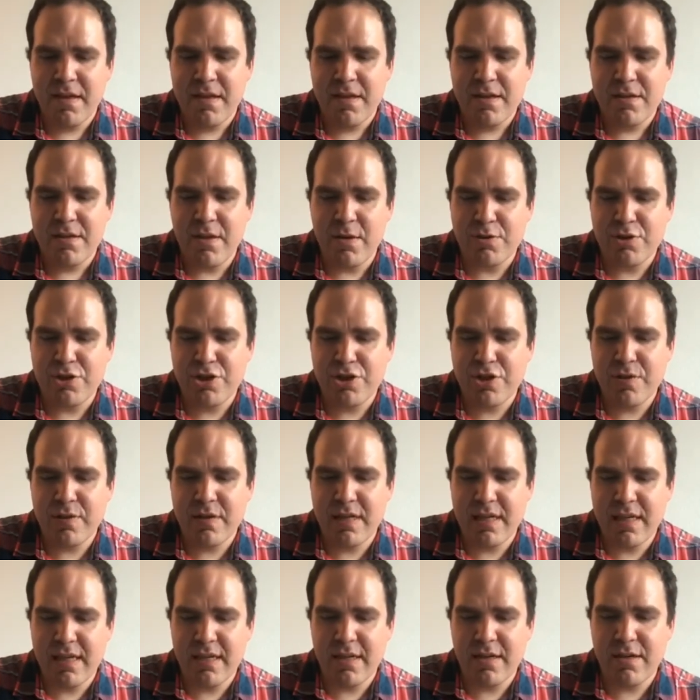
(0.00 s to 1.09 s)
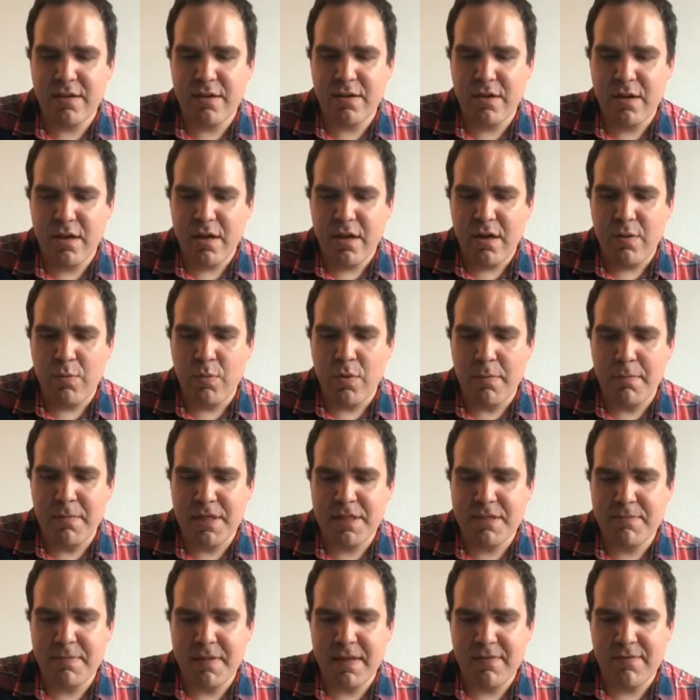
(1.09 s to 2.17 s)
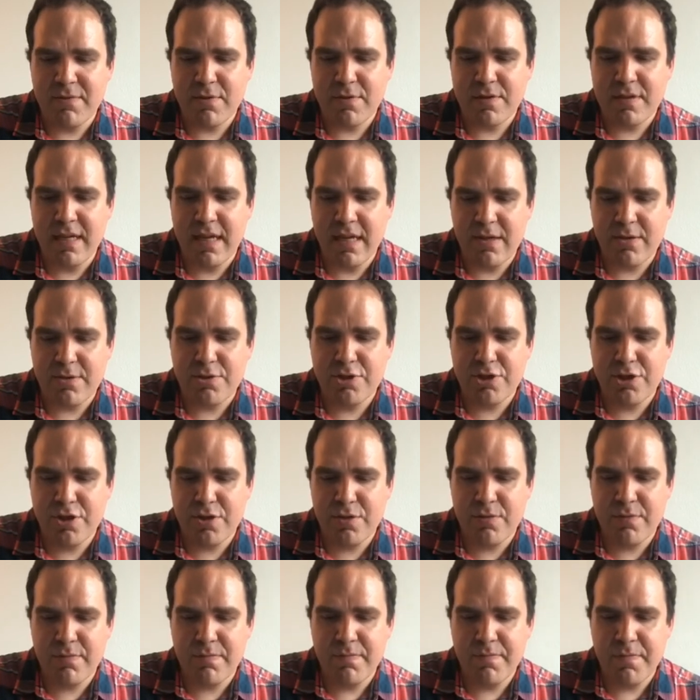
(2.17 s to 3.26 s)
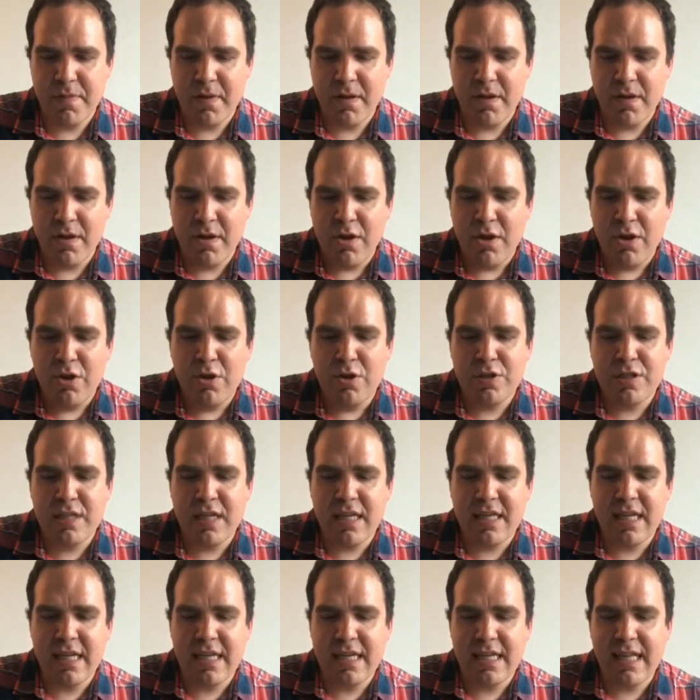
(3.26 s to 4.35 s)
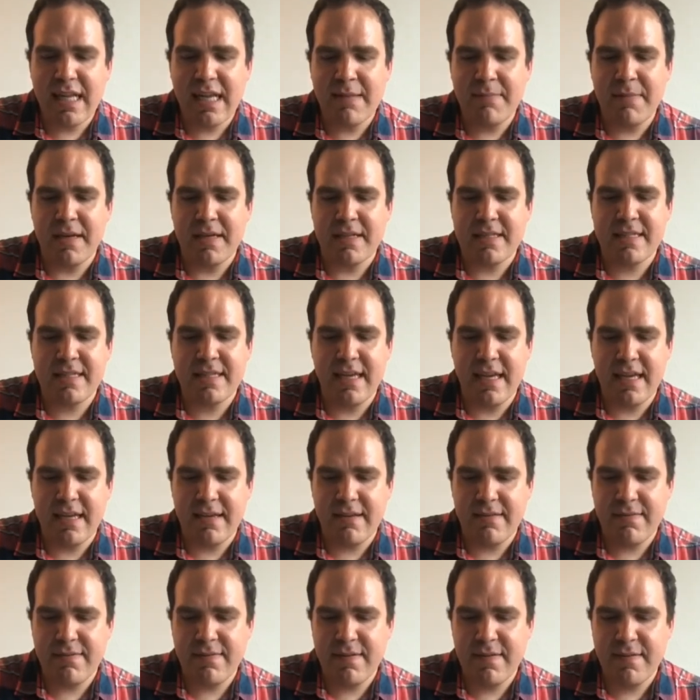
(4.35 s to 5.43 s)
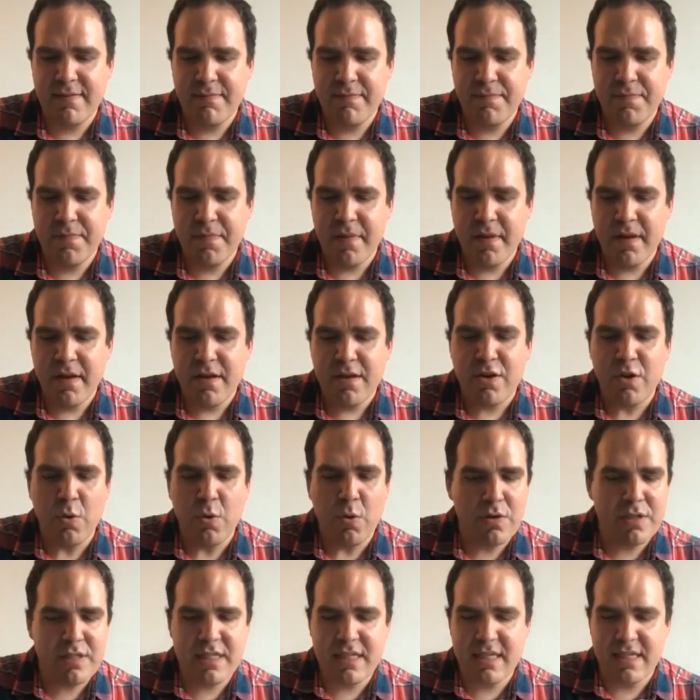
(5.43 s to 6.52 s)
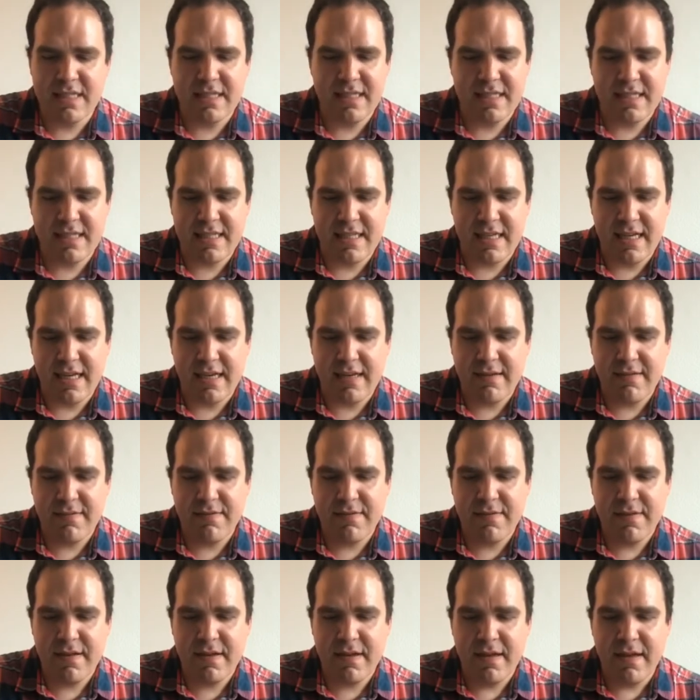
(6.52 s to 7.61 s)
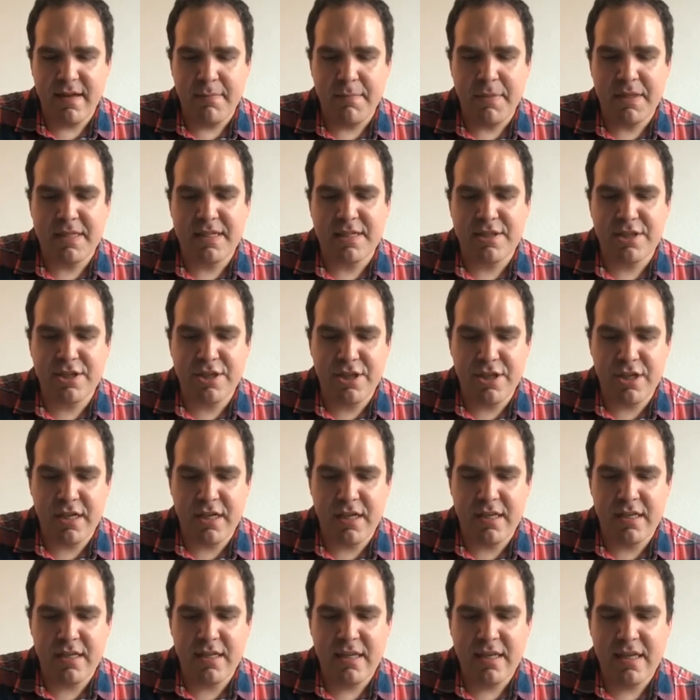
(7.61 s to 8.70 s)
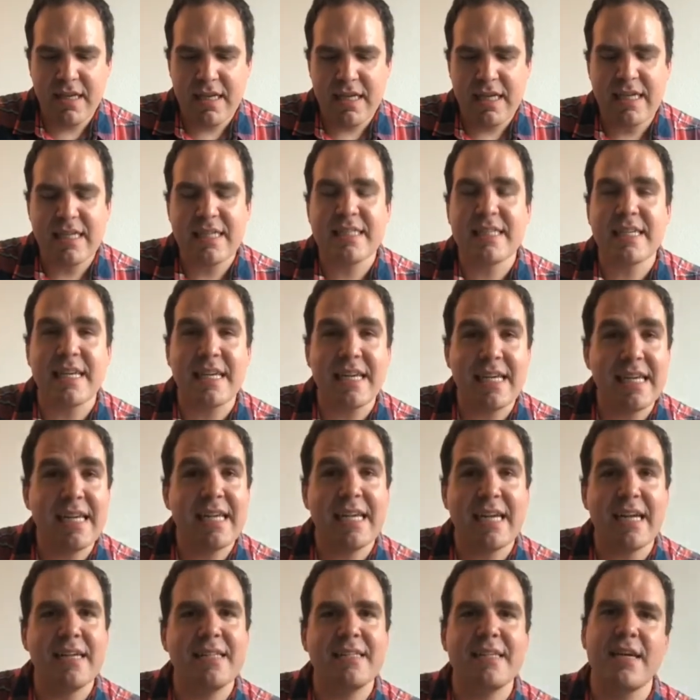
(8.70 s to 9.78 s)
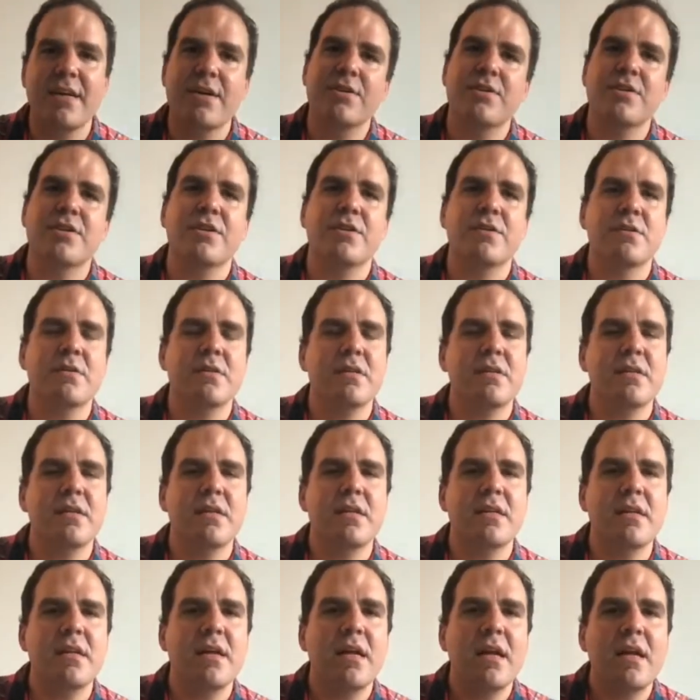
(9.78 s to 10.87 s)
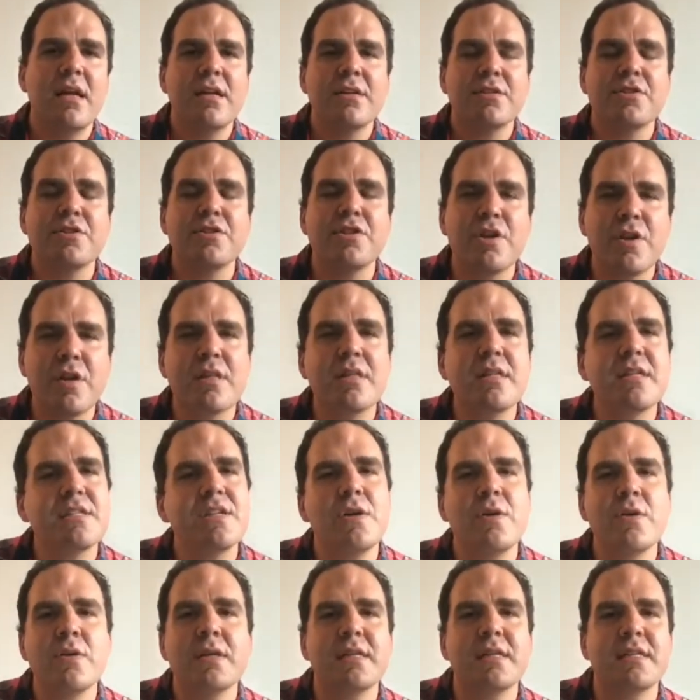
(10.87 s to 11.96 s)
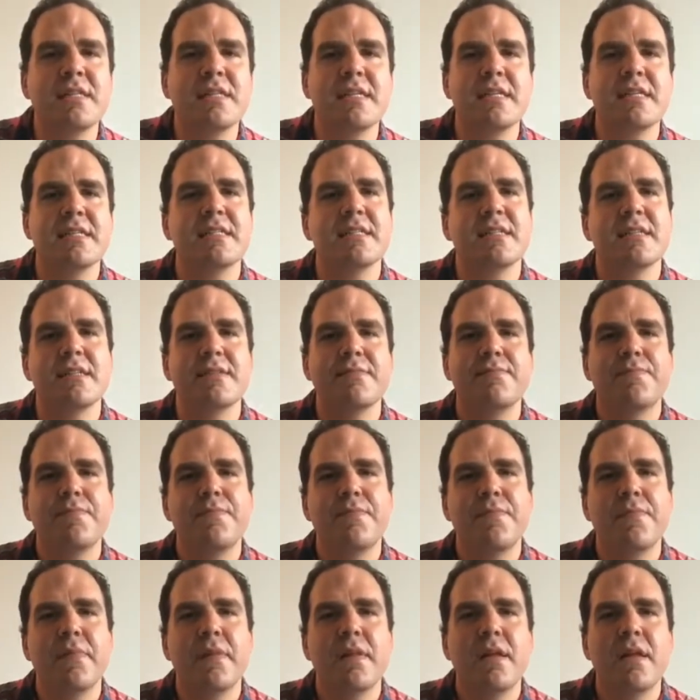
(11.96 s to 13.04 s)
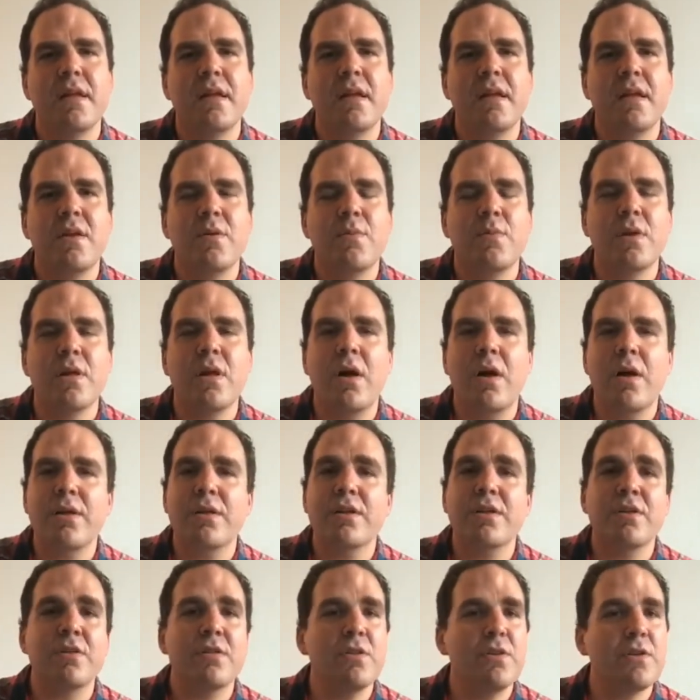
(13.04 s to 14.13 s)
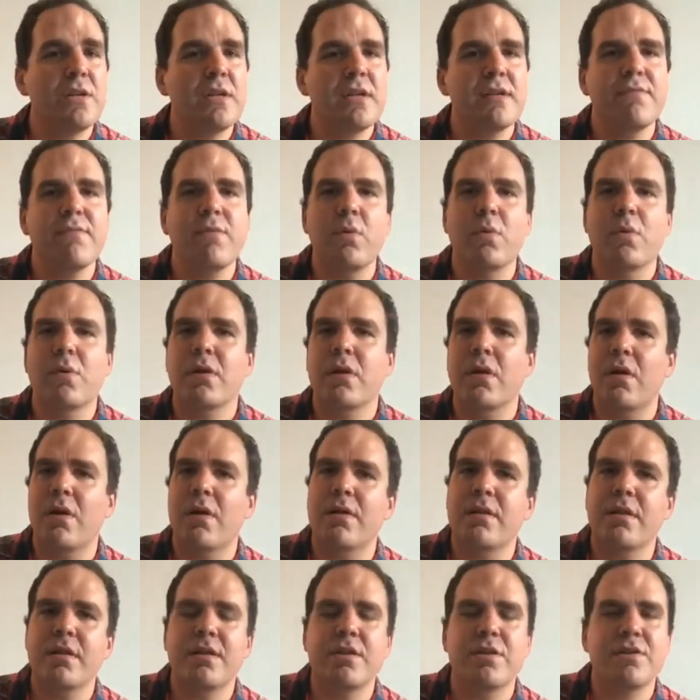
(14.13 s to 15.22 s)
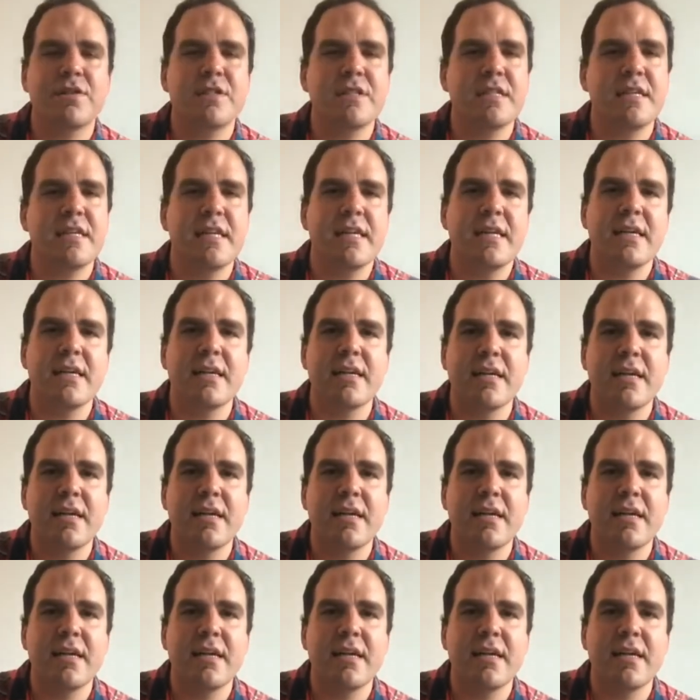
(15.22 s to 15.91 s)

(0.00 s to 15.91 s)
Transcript: Don't you hear what Miss Beaver tells you? Who said anything about safe? Of course he isn't safe, but he's good. He's the king, I tell you." So during this holy season, when all you're looking for and all that you're seeking,